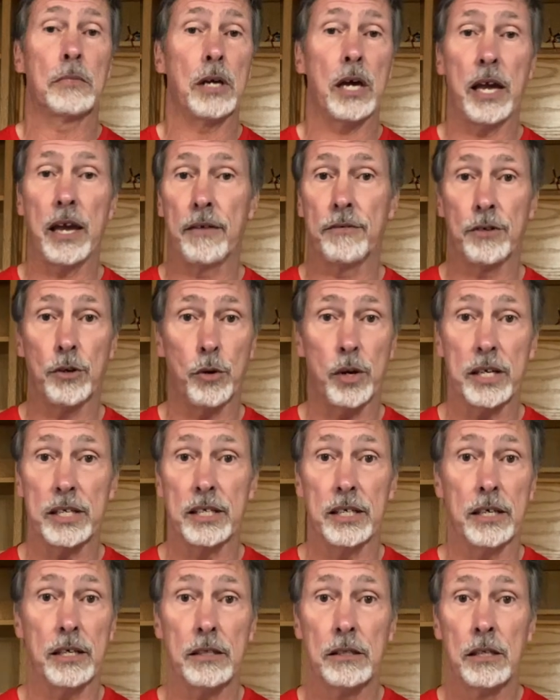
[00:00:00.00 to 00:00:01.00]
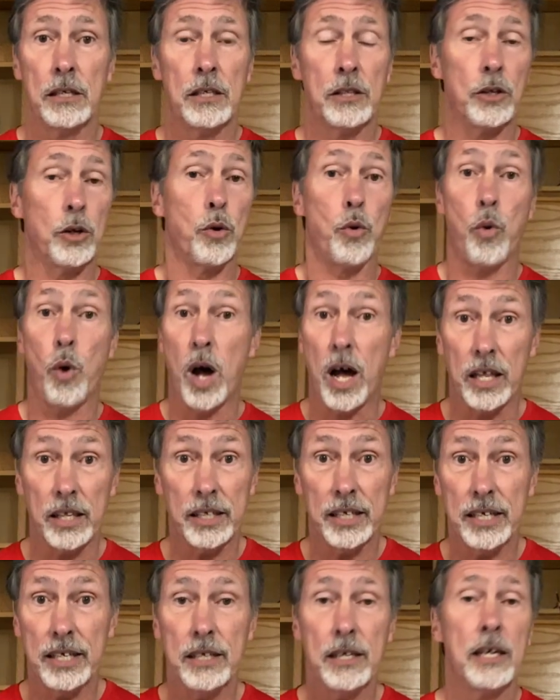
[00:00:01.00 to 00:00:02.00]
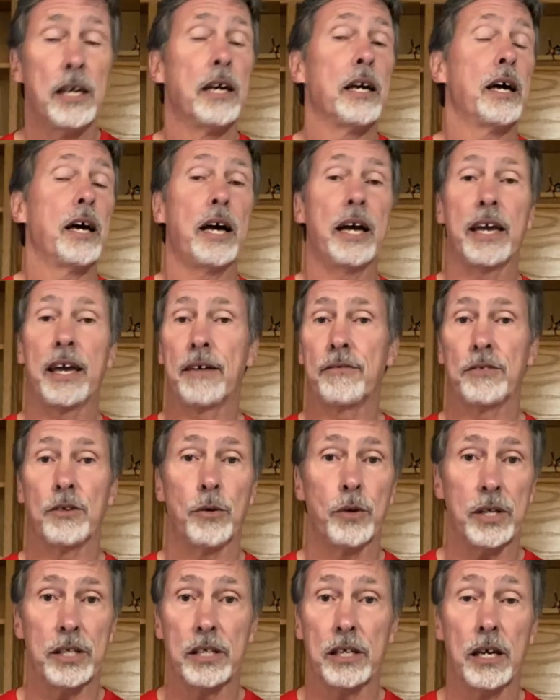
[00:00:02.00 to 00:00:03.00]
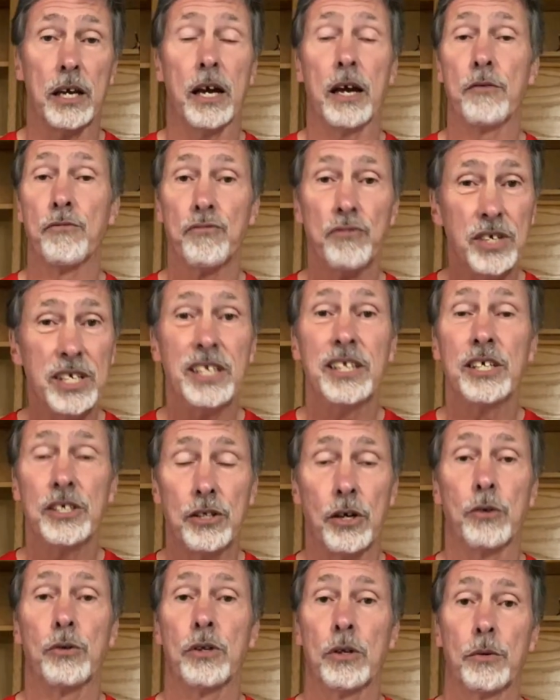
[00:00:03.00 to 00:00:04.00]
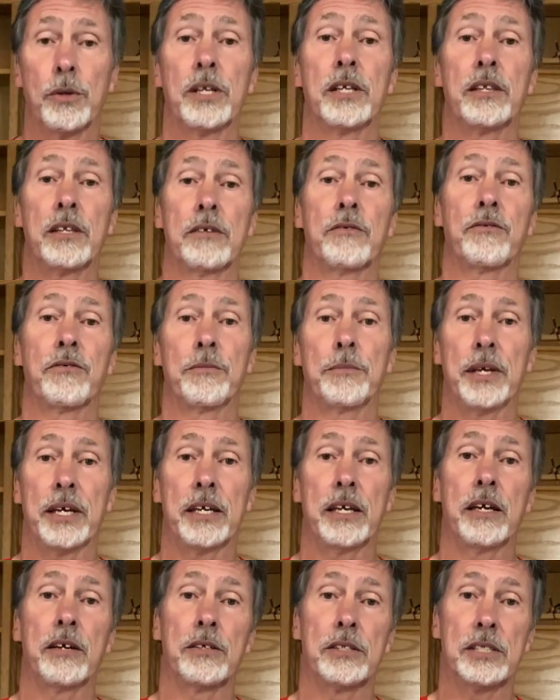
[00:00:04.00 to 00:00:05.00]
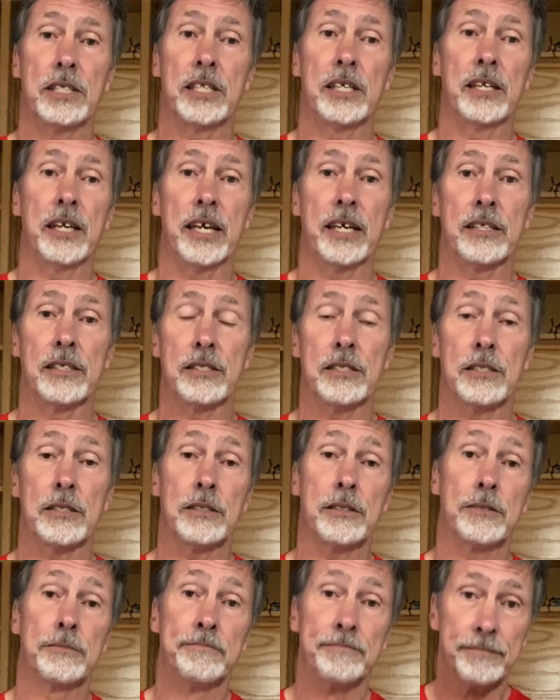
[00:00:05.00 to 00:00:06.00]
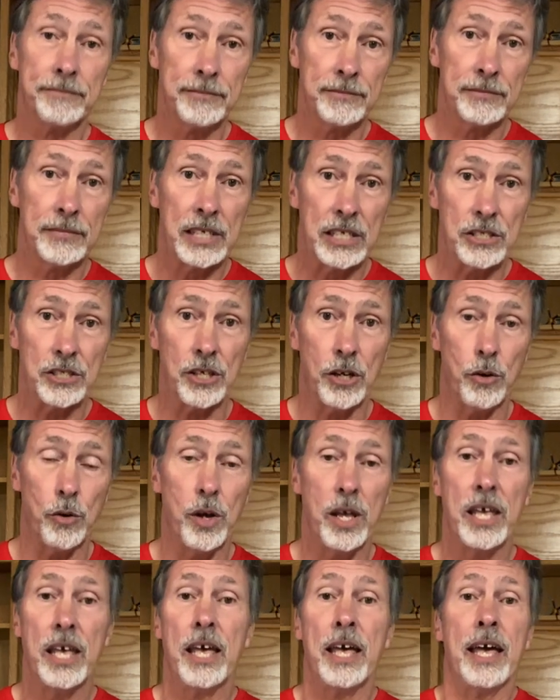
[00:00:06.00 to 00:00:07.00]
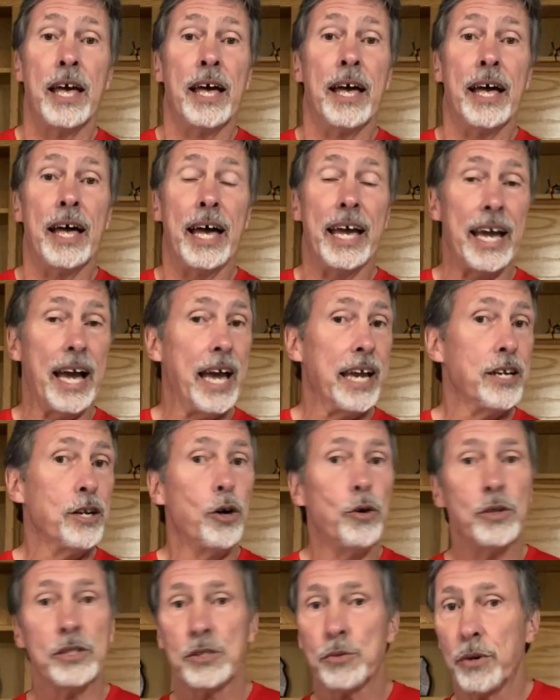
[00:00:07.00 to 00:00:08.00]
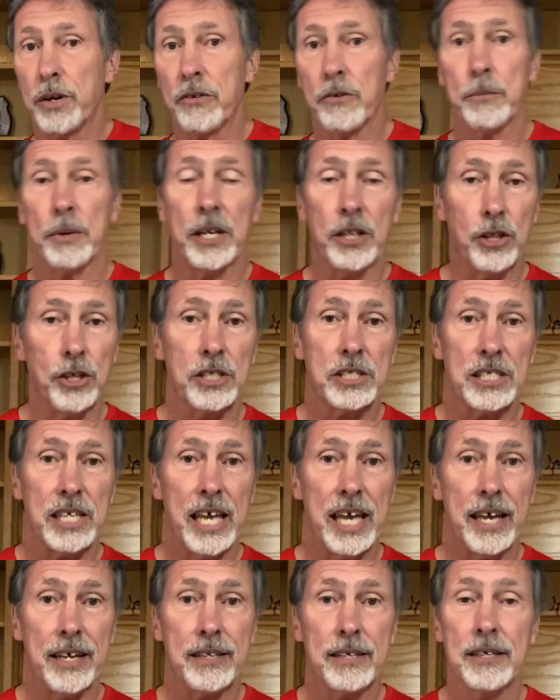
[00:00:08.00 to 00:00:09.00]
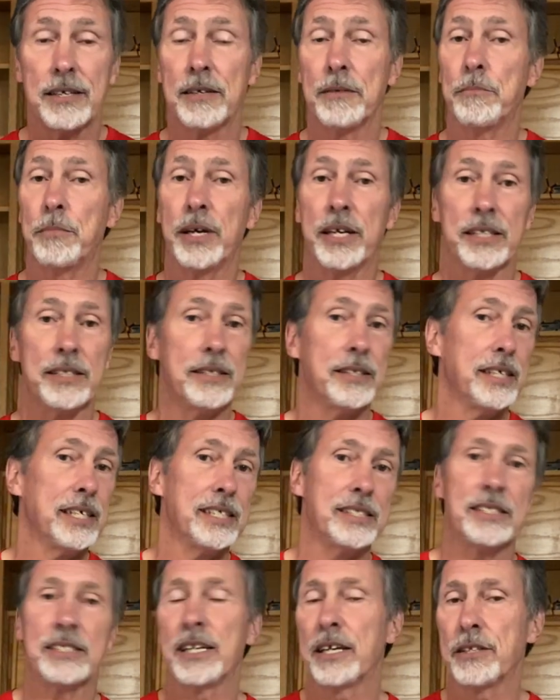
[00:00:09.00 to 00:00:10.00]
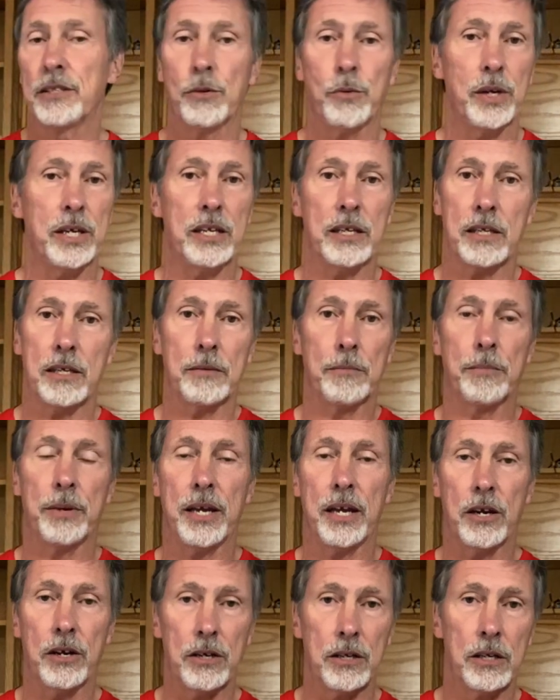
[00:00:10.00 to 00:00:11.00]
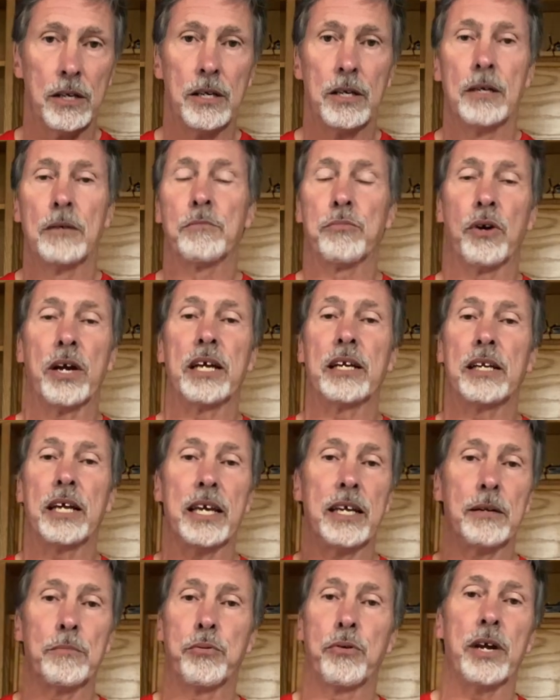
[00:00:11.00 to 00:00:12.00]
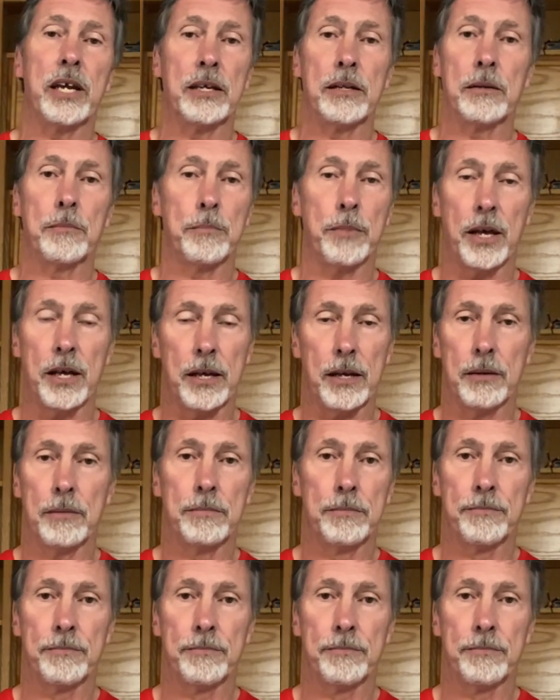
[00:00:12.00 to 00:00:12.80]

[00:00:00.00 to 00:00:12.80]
I have no idea. The quality, I have no idea. I really don't know anything from that guaranteed analysis. So I know it's what everybody looks at, but it's not the way to compare brand A to